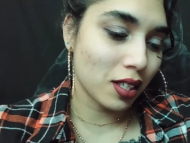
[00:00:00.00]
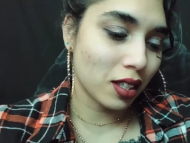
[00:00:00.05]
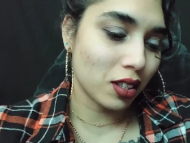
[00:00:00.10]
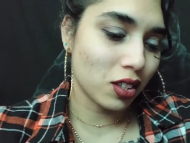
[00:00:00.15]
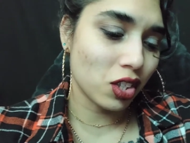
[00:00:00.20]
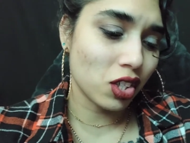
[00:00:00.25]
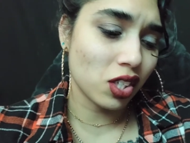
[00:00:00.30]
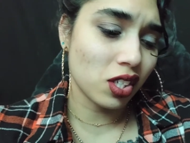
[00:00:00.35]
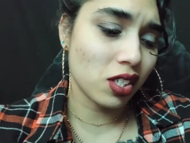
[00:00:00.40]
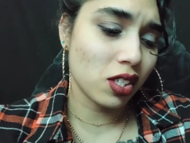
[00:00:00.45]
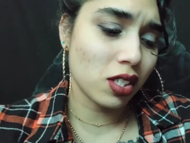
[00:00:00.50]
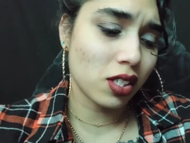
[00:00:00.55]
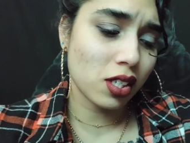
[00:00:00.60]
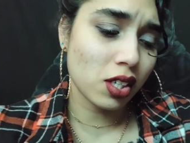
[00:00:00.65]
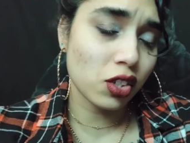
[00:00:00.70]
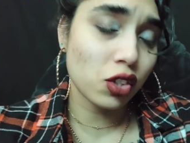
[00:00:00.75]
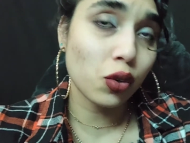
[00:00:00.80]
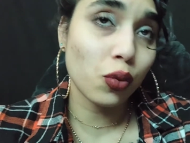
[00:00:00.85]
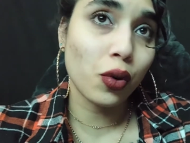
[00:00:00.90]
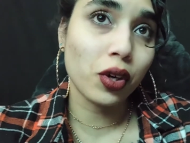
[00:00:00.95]
And she's
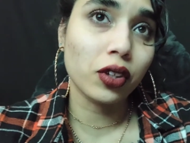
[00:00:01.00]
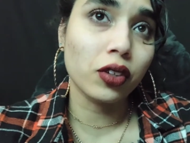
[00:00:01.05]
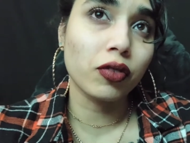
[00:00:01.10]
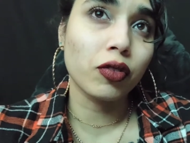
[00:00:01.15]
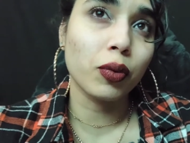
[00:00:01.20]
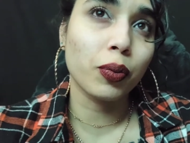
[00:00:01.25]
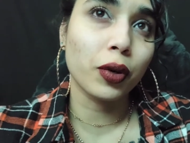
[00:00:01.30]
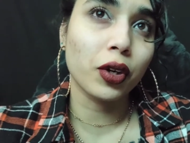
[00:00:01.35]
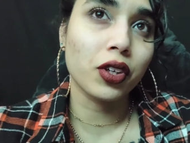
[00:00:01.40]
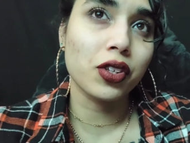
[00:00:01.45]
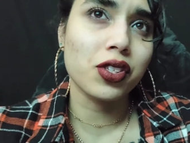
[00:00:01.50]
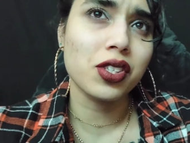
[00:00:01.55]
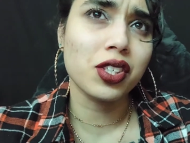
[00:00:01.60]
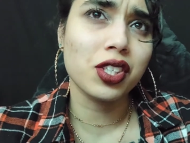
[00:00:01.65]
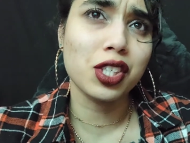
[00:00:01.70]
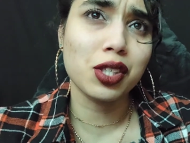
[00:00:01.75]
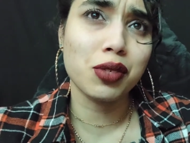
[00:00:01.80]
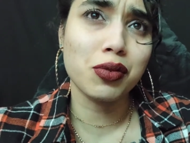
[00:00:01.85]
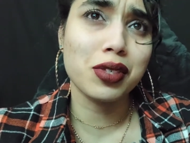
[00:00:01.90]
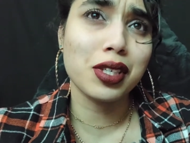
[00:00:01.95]
such a wonderful person.
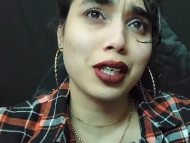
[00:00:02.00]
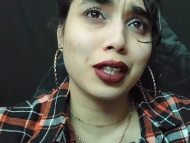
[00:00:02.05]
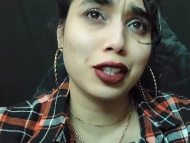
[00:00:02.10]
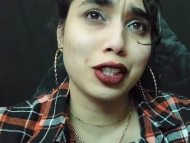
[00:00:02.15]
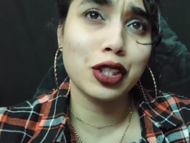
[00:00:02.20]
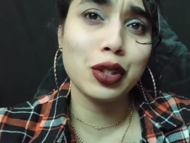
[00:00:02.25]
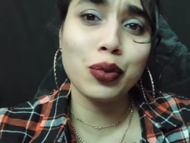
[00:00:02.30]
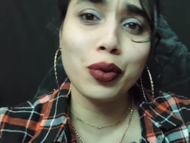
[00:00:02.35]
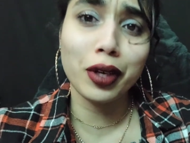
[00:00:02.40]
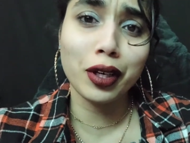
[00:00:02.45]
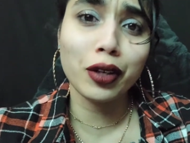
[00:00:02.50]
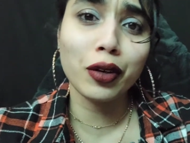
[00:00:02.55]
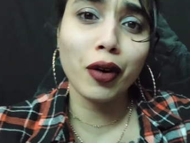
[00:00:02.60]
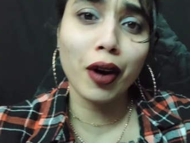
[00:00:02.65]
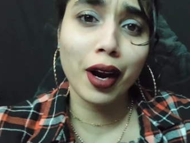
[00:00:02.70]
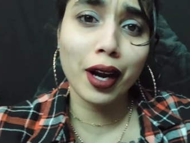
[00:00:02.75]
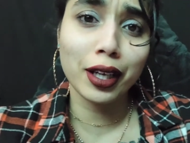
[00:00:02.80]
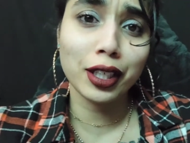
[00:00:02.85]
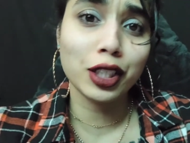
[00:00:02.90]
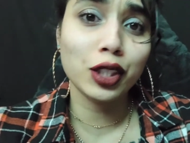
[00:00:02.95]
She was like, Do you want to
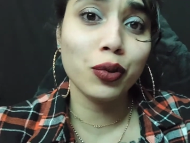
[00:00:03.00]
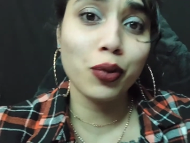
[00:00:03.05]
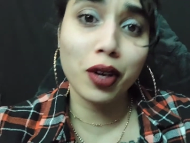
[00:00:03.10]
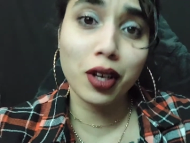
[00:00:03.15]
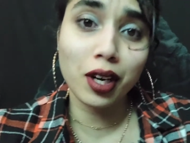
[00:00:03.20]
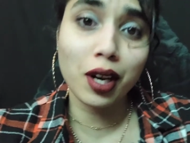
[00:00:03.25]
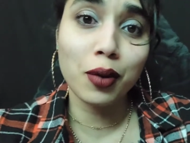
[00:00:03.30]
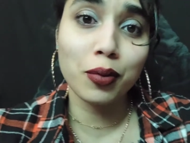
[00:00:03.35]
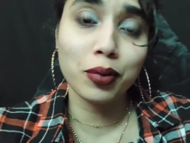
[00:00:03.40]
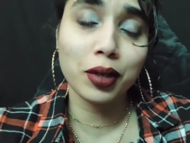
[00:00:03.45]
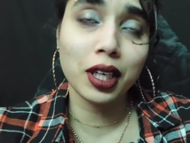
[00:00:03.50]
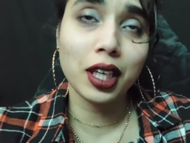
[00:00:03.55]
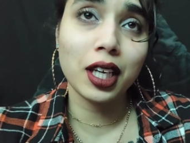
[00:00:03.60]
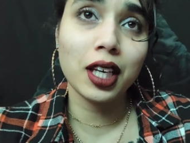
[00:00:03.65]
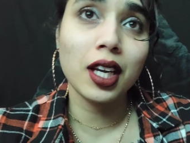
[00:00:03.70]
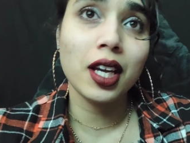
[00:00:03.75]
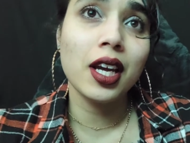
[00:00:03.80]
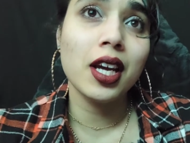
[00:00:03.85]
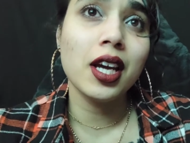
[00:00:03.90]
cry? Do you want company?